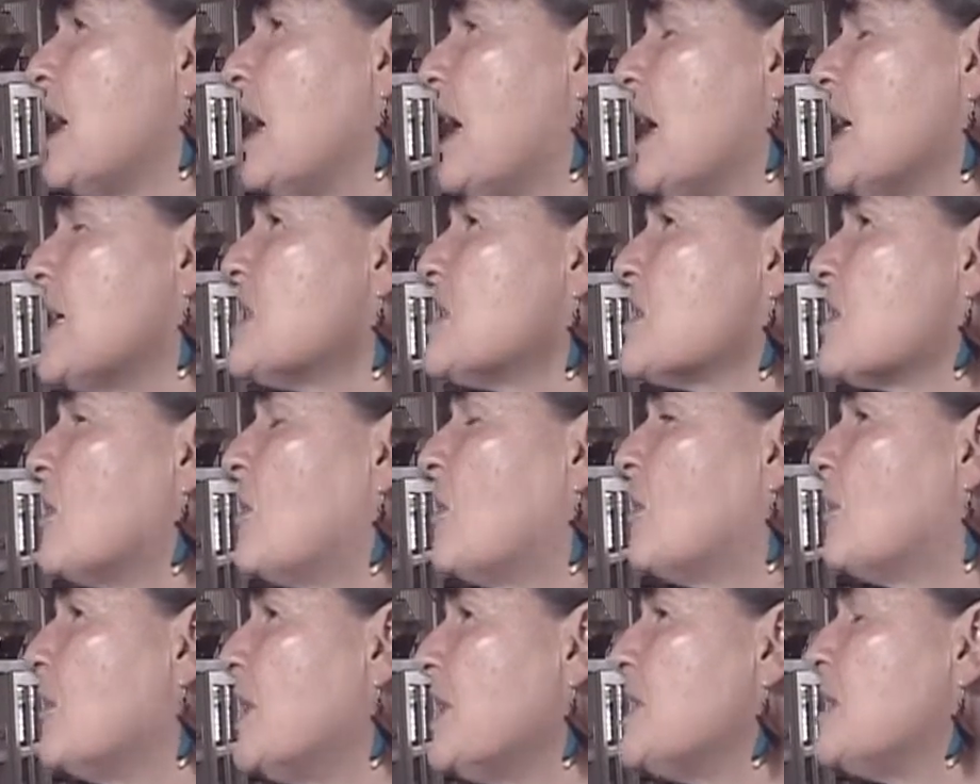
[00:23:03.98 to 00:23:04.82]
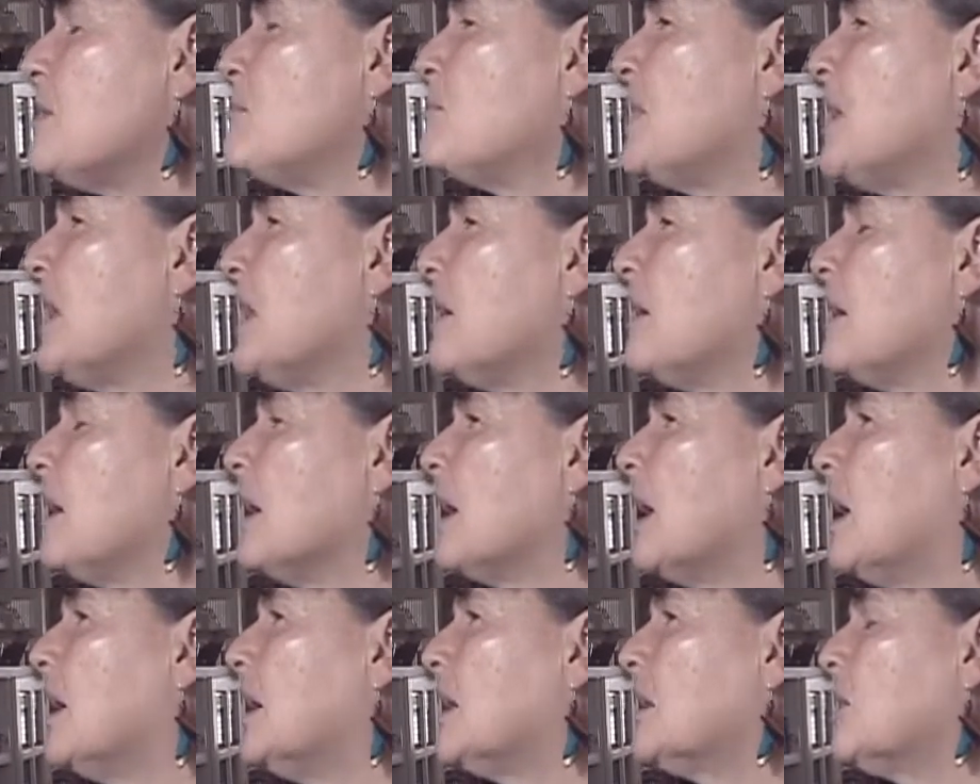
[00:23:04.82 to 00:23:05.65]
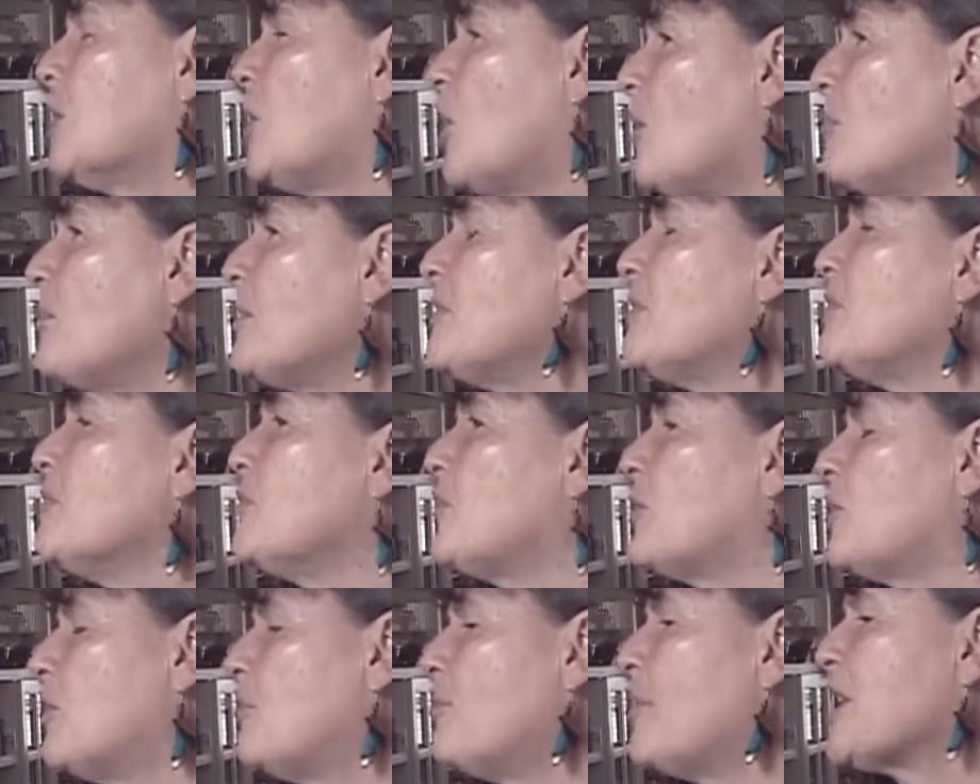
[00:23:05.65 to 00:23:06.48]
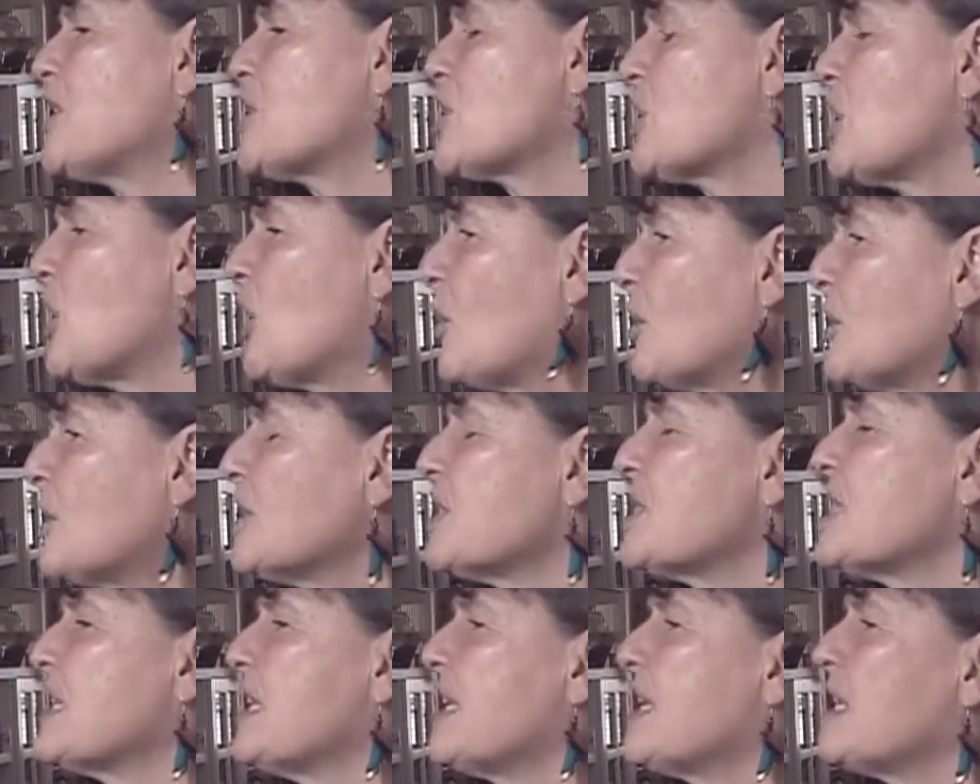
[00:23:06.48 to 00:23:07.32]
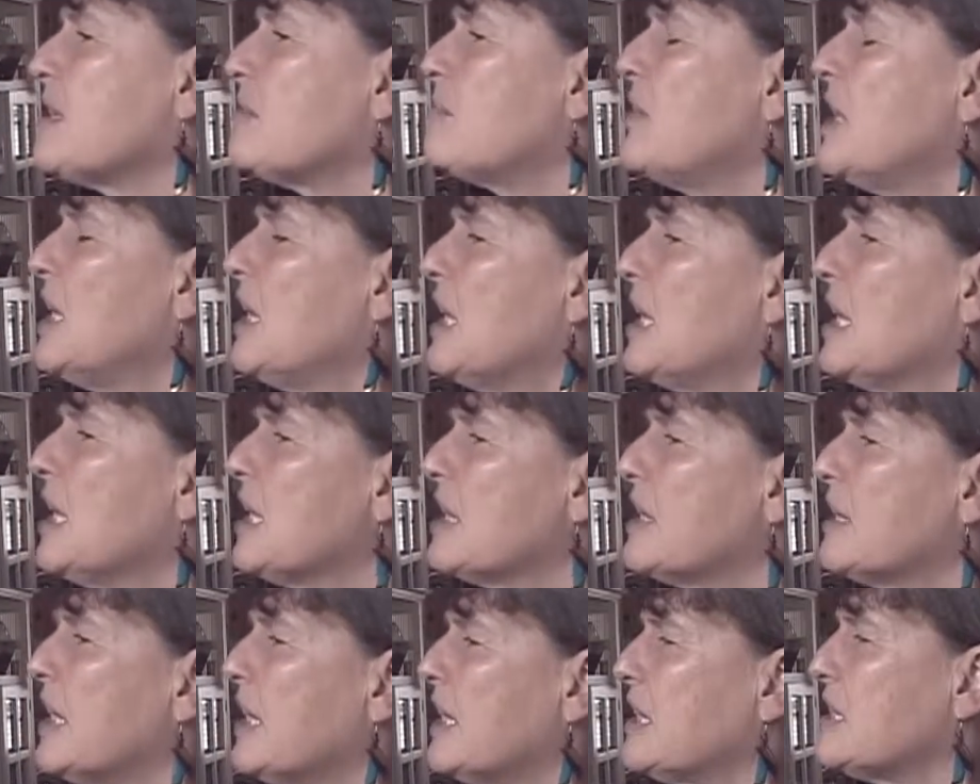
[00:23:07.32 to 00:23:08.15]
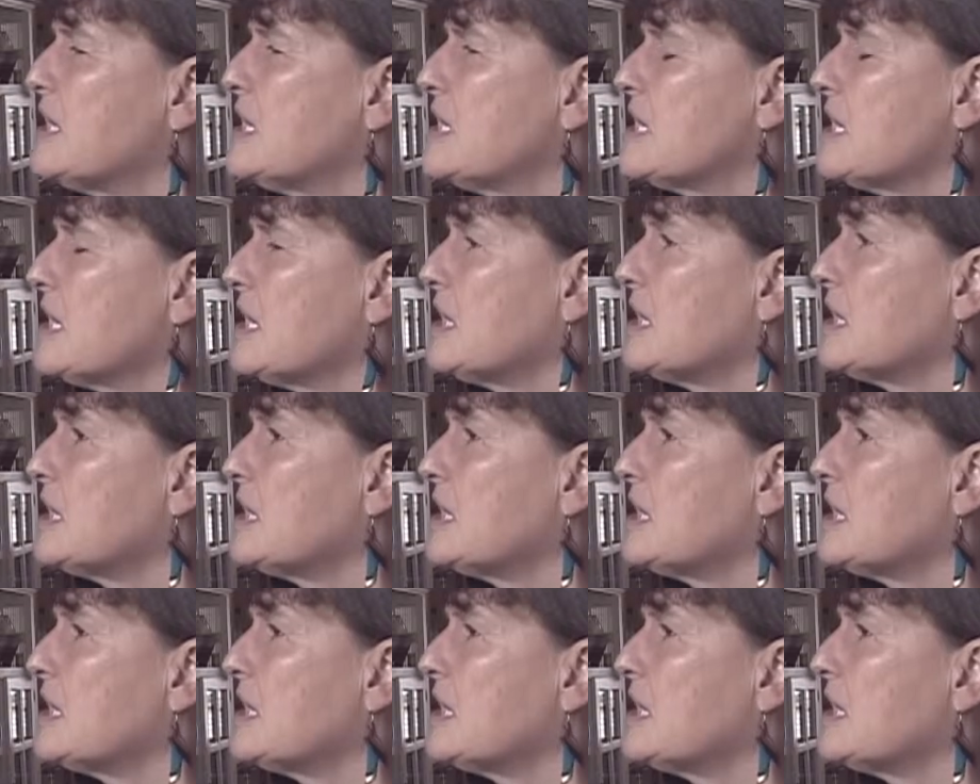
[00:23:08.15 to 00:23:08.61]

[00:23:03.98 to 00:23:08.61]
has already been common for a much longer time that